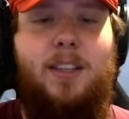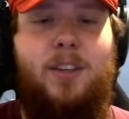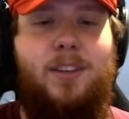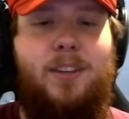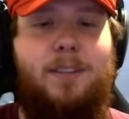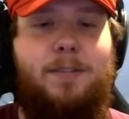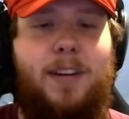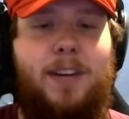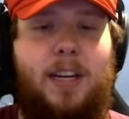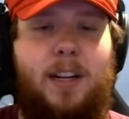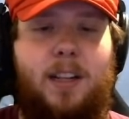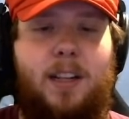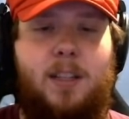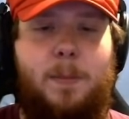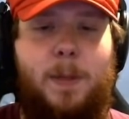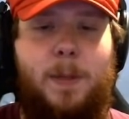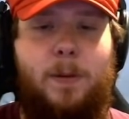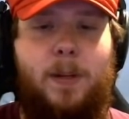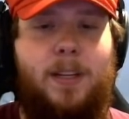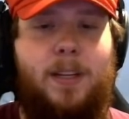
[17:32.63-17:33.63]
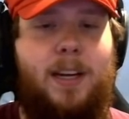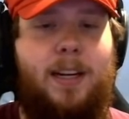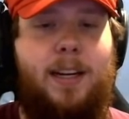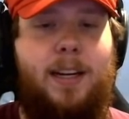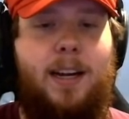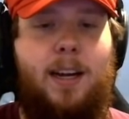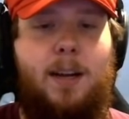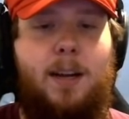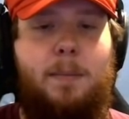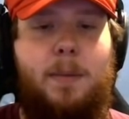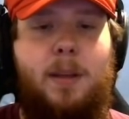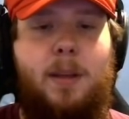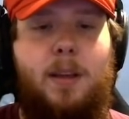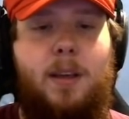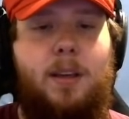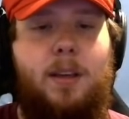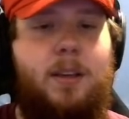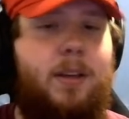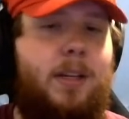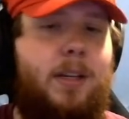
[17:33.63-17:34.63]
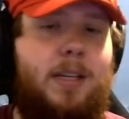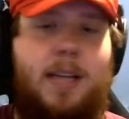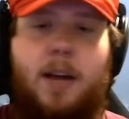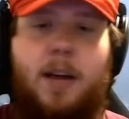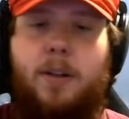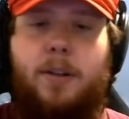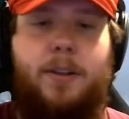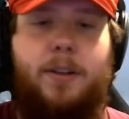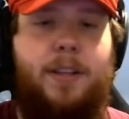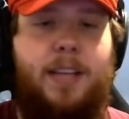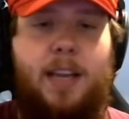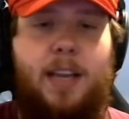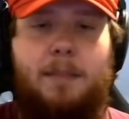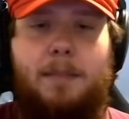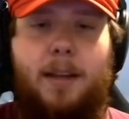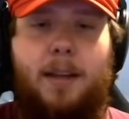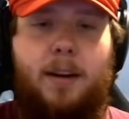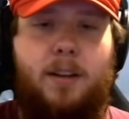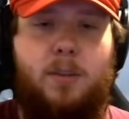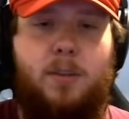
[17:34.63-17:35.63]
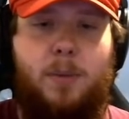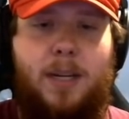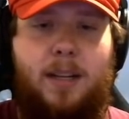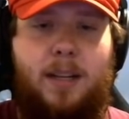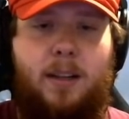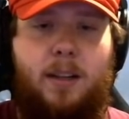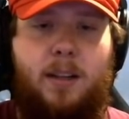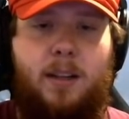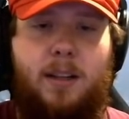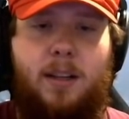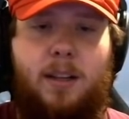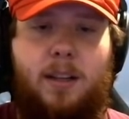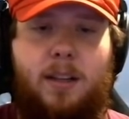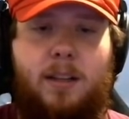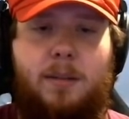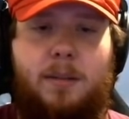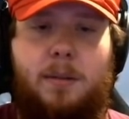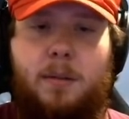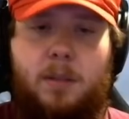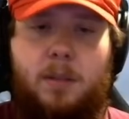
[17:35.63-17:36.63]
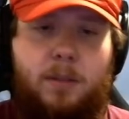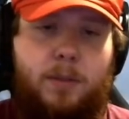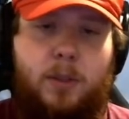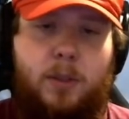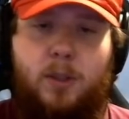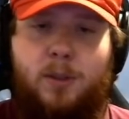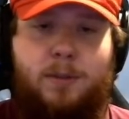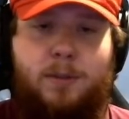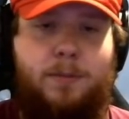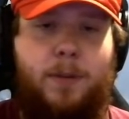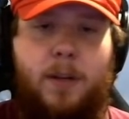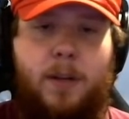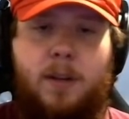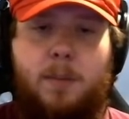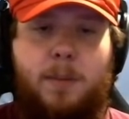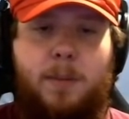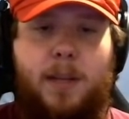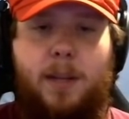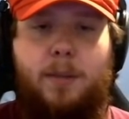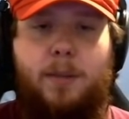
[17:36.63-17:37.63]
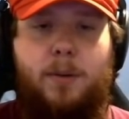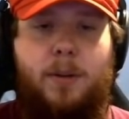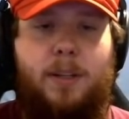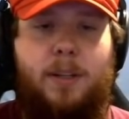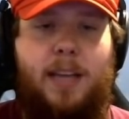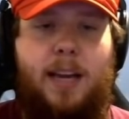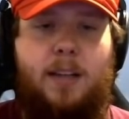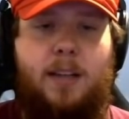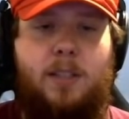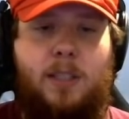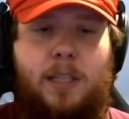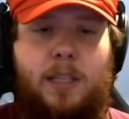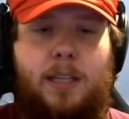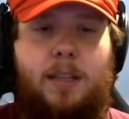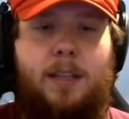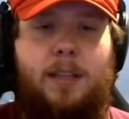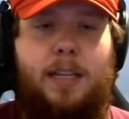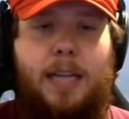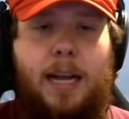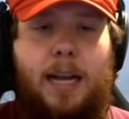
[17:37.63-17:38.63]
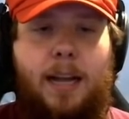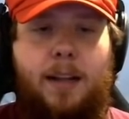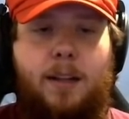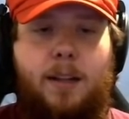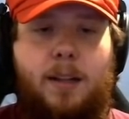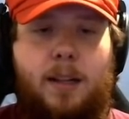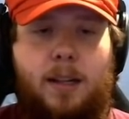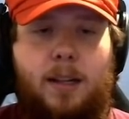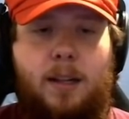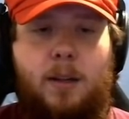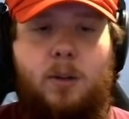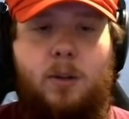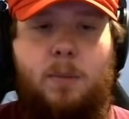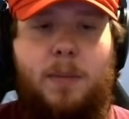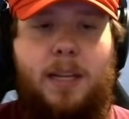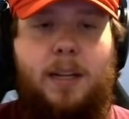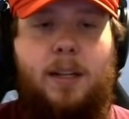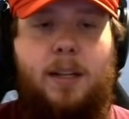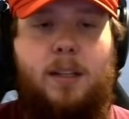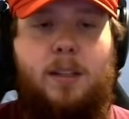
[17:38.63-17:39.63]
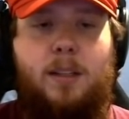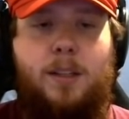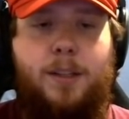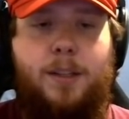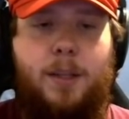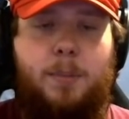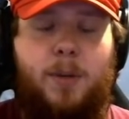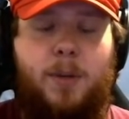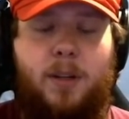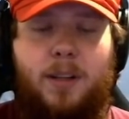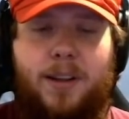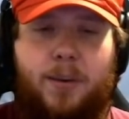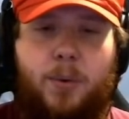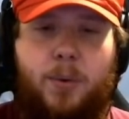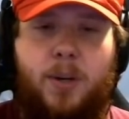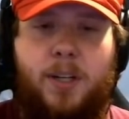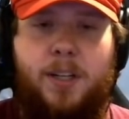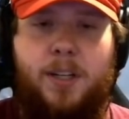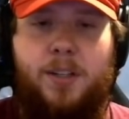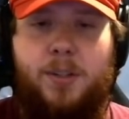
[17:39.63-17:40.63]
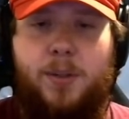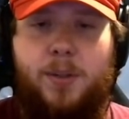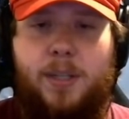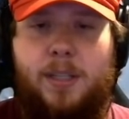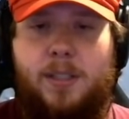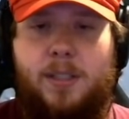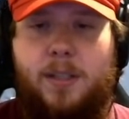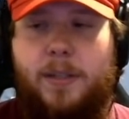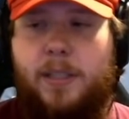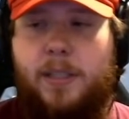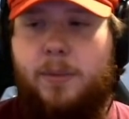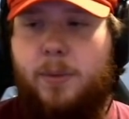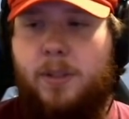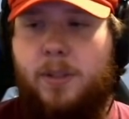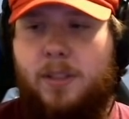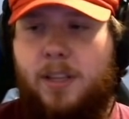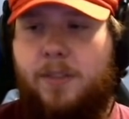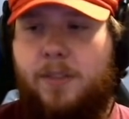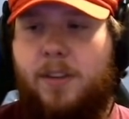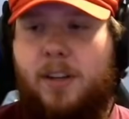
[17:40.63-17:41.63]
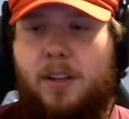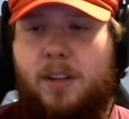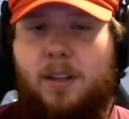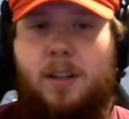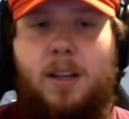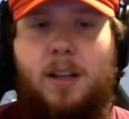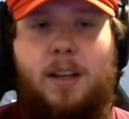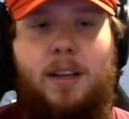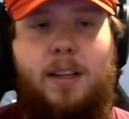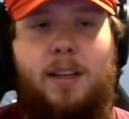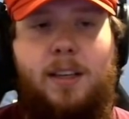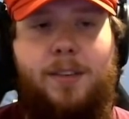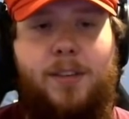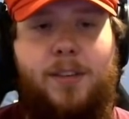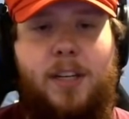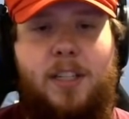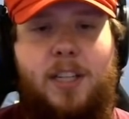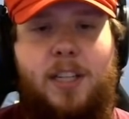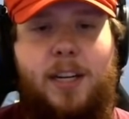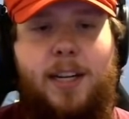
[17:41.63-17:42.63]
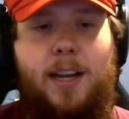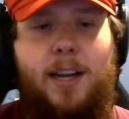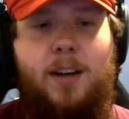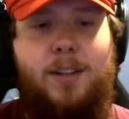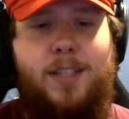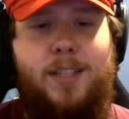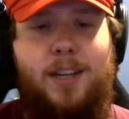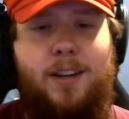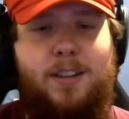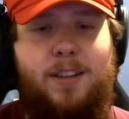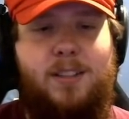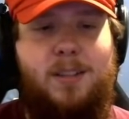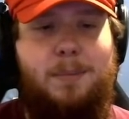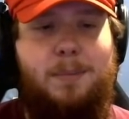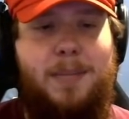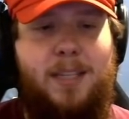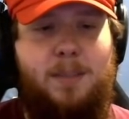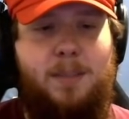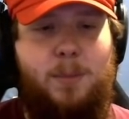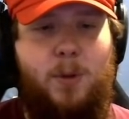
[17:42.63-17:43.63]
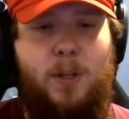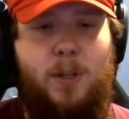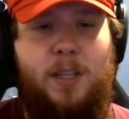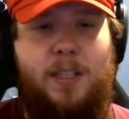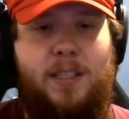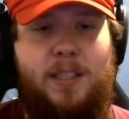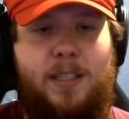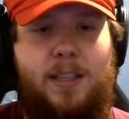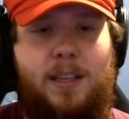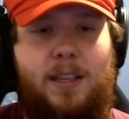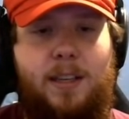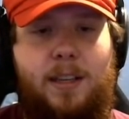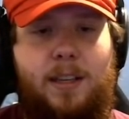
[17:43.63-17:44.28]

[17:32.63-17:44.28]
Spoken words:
You can find it on speedrun.com. You can download the game there as well. Even just fun to play through it casually. The guy who made it clearly put a lot of work into it, so it's worth giving it a check out. Shout outs to Mix Morris.